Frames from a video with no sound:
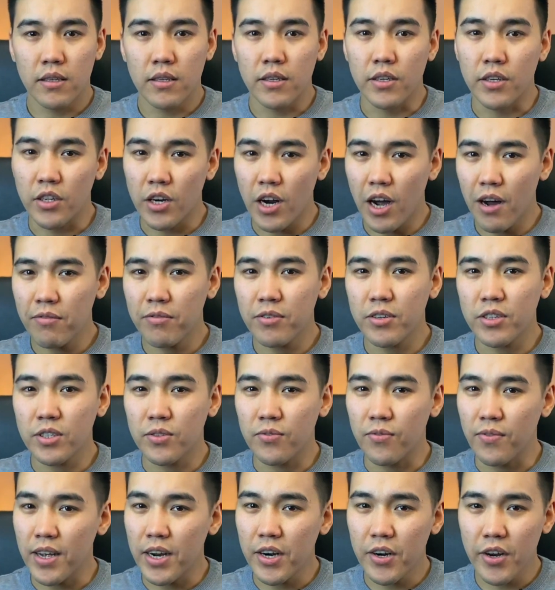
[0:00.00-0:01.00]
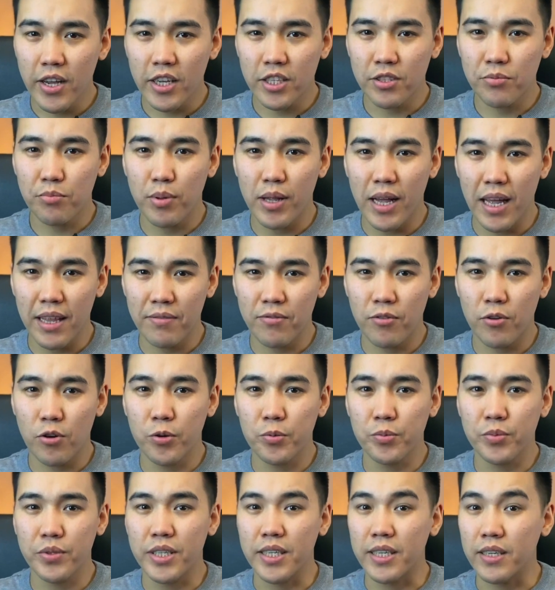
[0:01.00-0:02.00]
It offers various
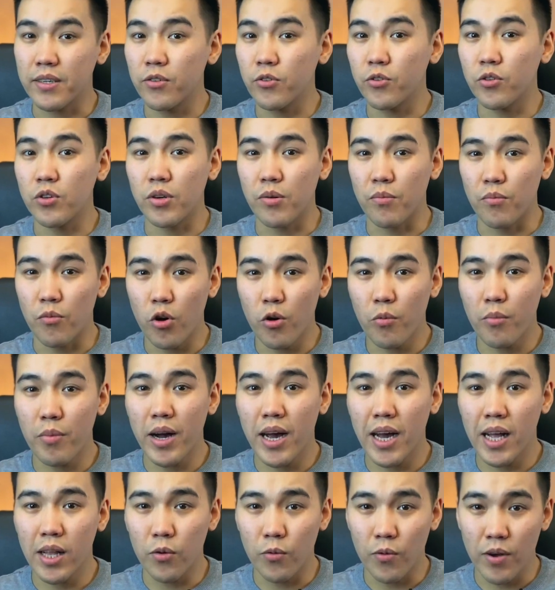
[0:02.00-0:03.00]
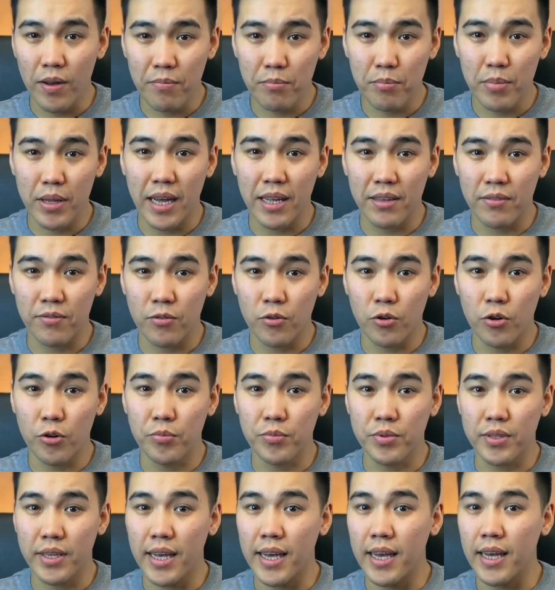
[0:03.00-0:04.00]
platforms including mobile web
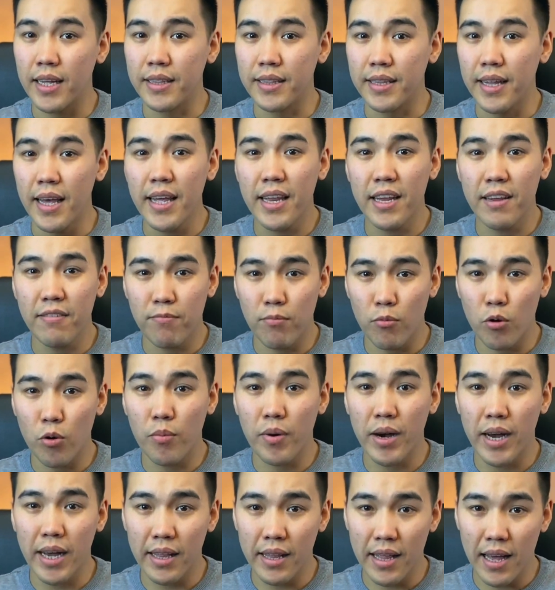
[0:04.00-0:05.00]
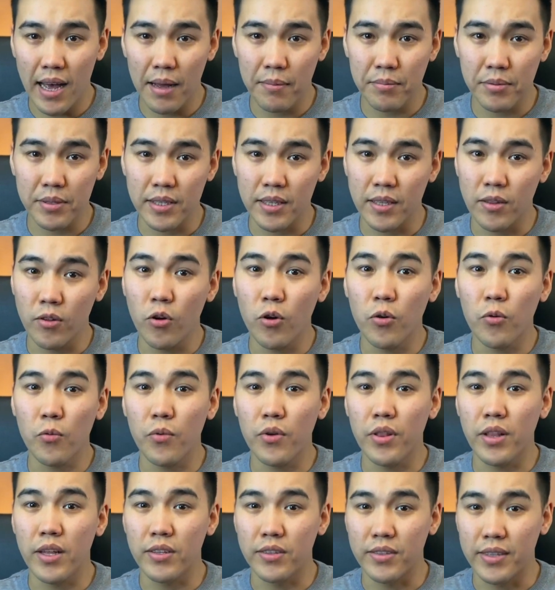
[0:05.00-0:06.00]
platforms and native mobile apps along
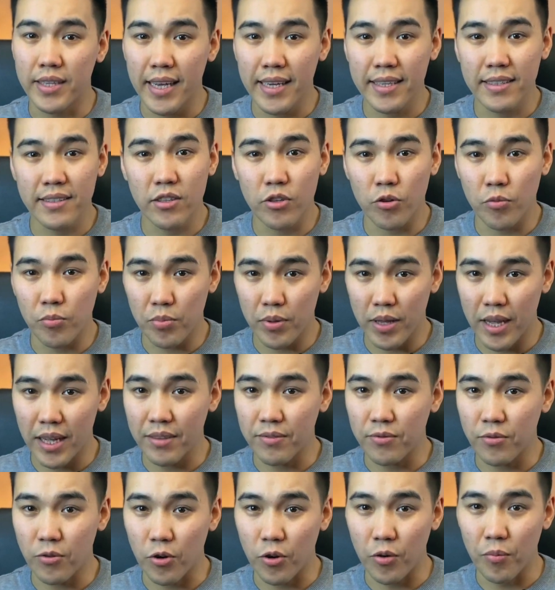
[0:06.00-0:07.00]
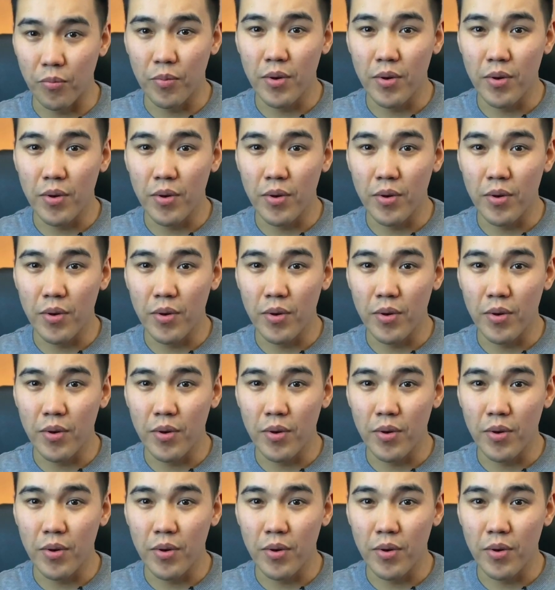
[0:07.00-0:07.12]
with a desktop platform.